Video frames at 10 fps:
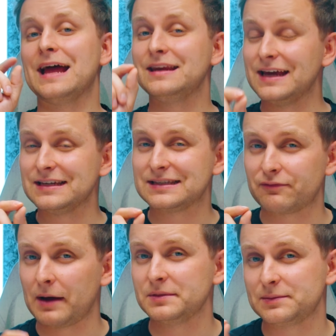and yes, the
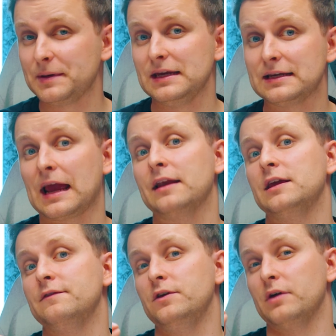RAM speed can
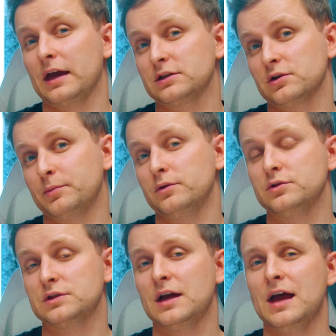give you extra
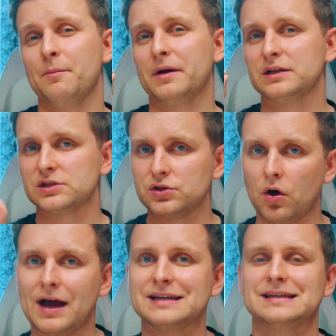boost, but it's
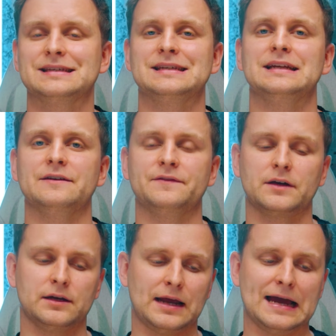not as
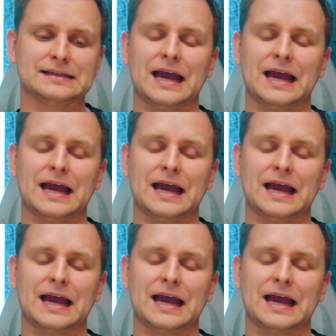significant as